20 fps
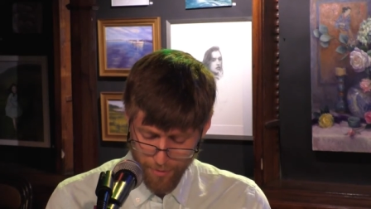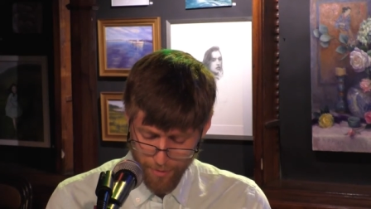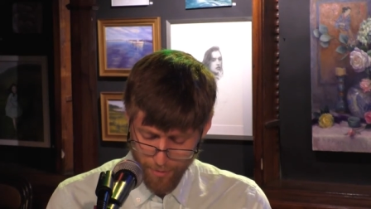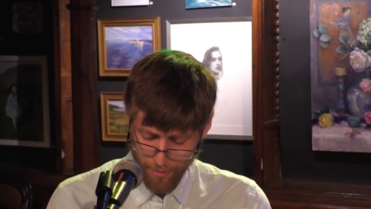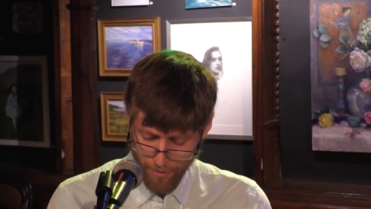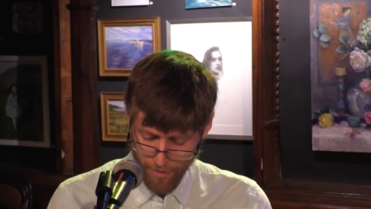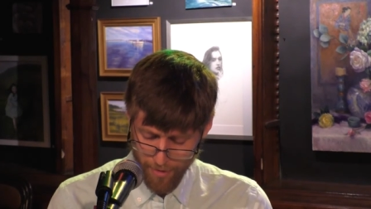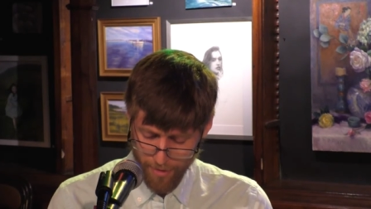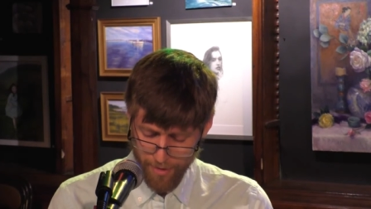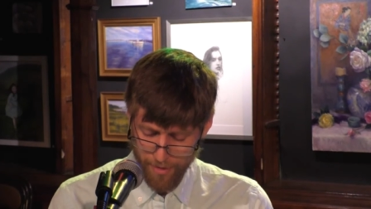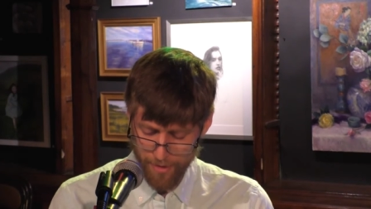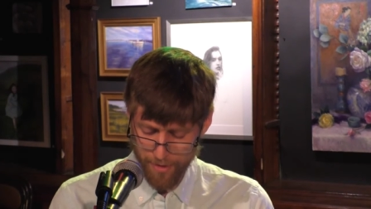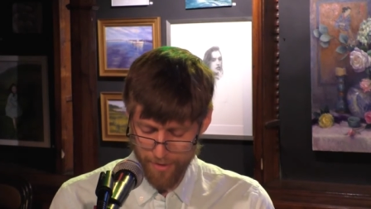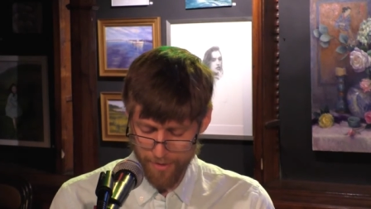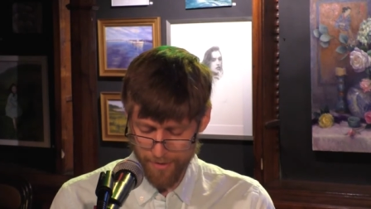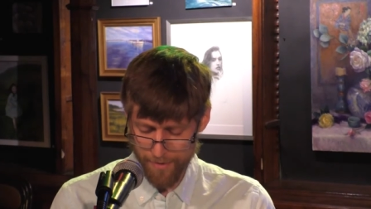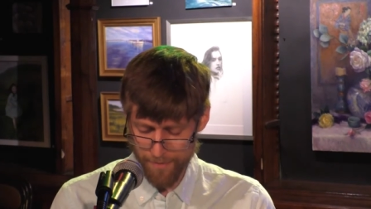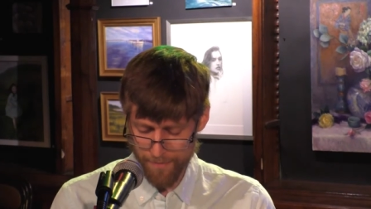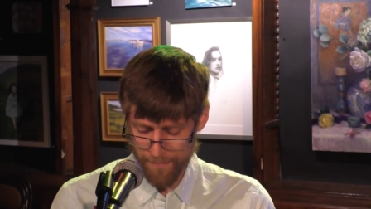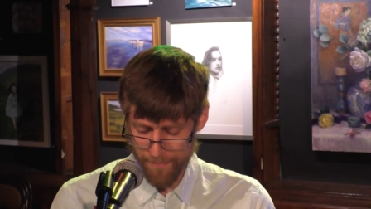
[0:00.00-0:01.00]
York.
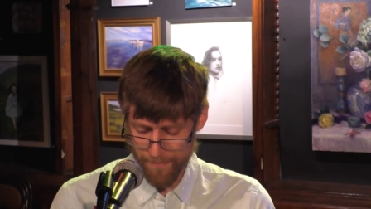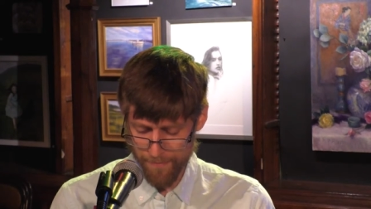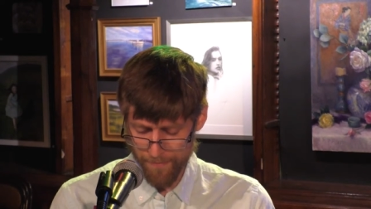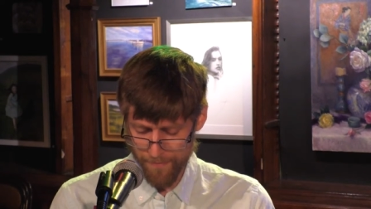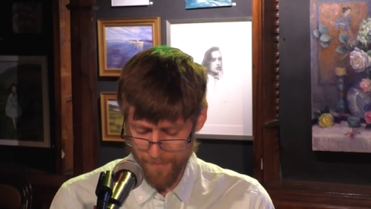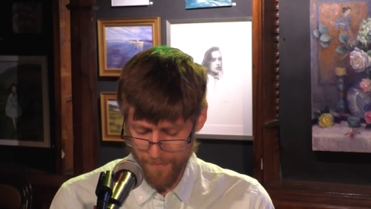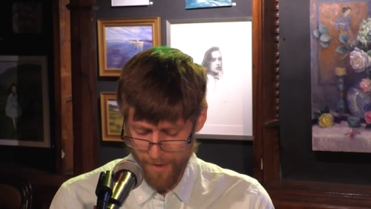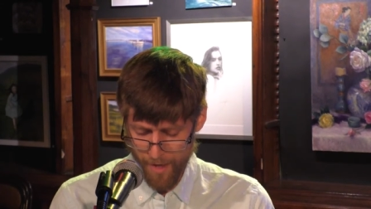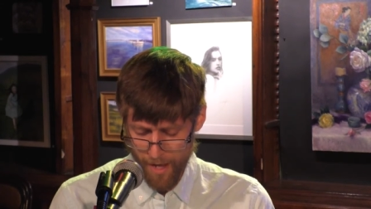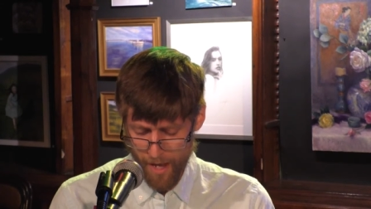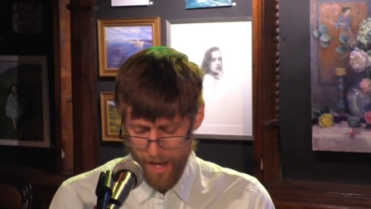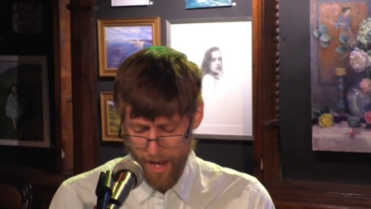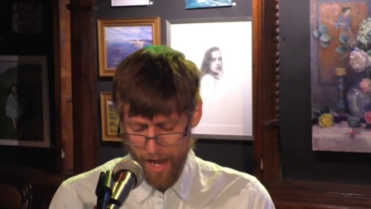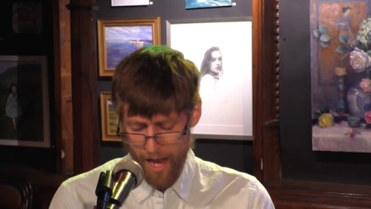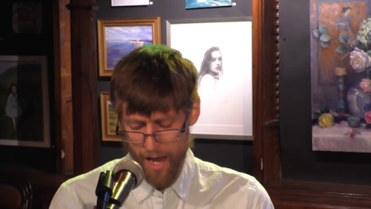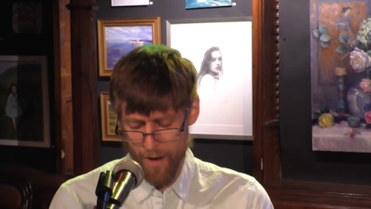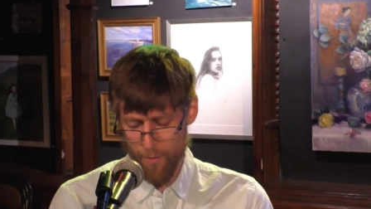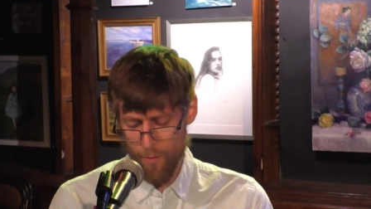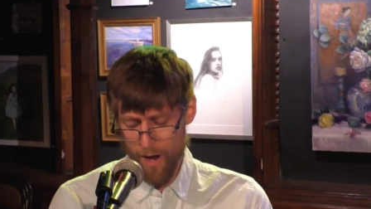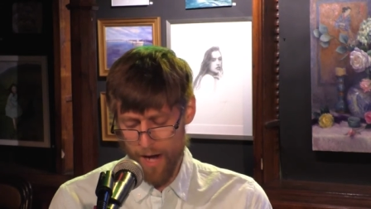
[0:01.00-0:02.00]

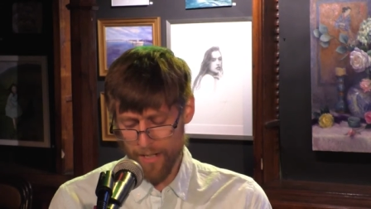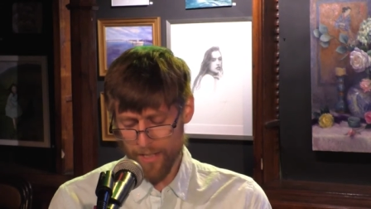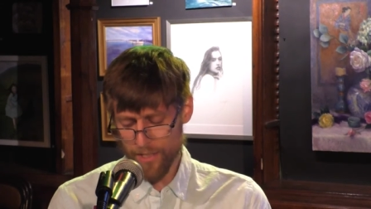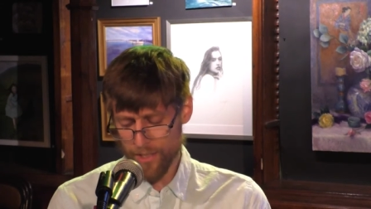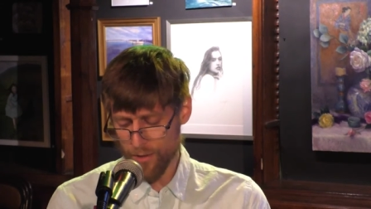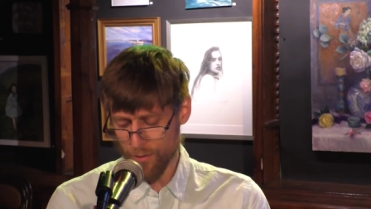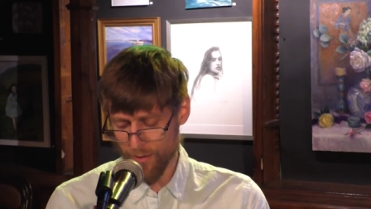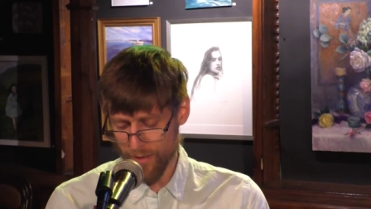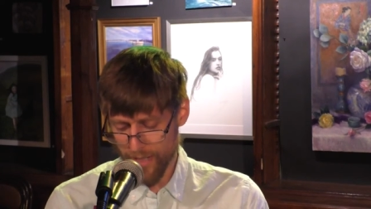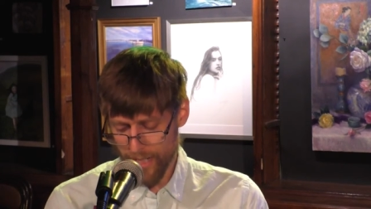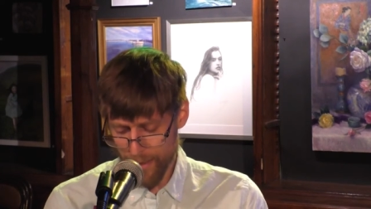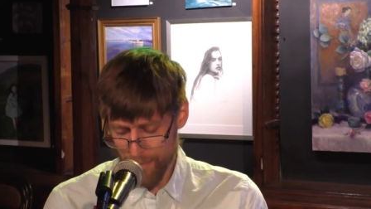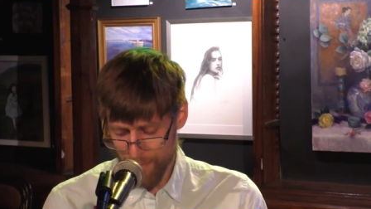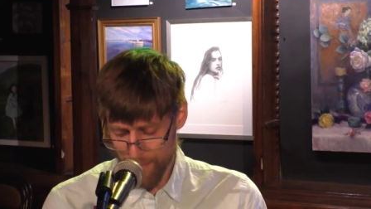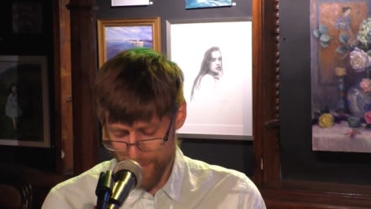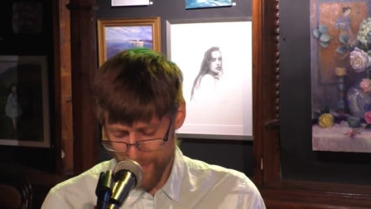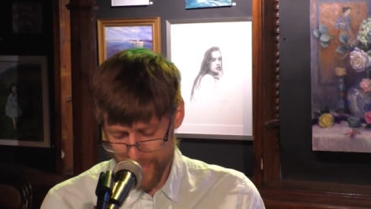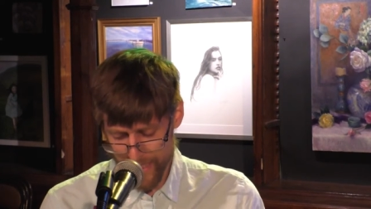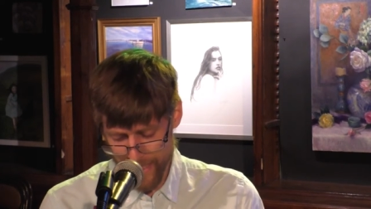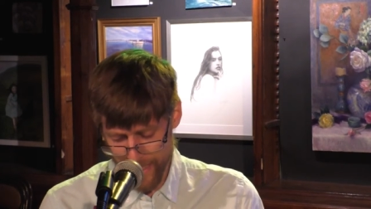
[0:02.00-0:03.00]
I watched your lips